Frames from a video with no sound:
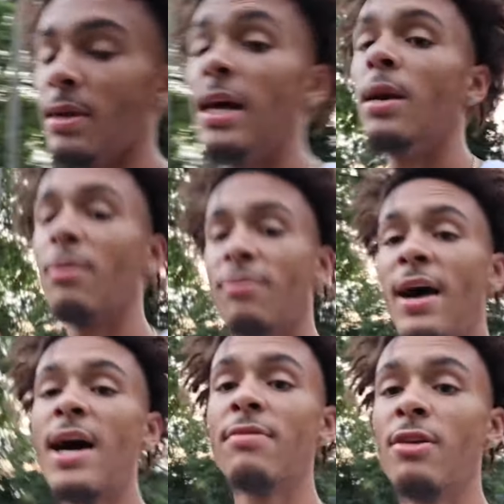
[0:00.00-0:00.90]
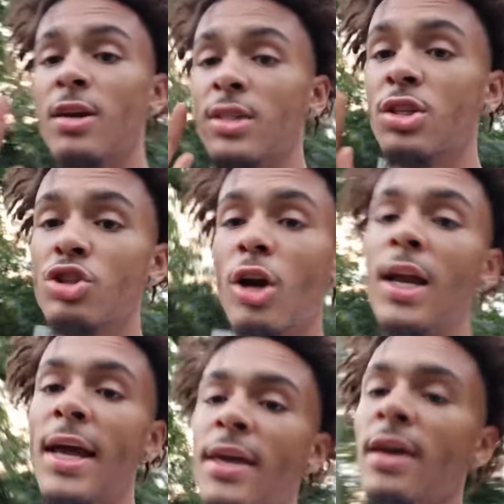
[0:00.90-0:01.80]
yeah, number five is the
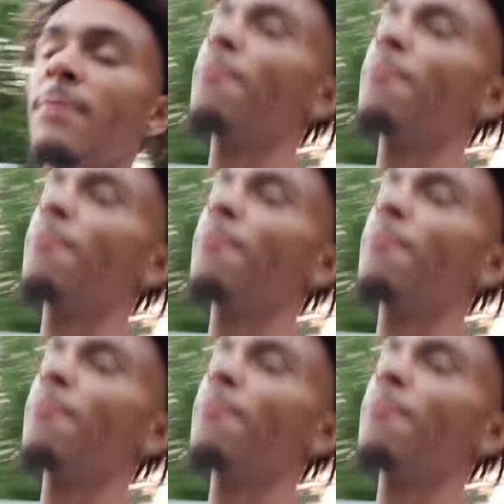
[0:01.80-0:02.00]
starlight kit.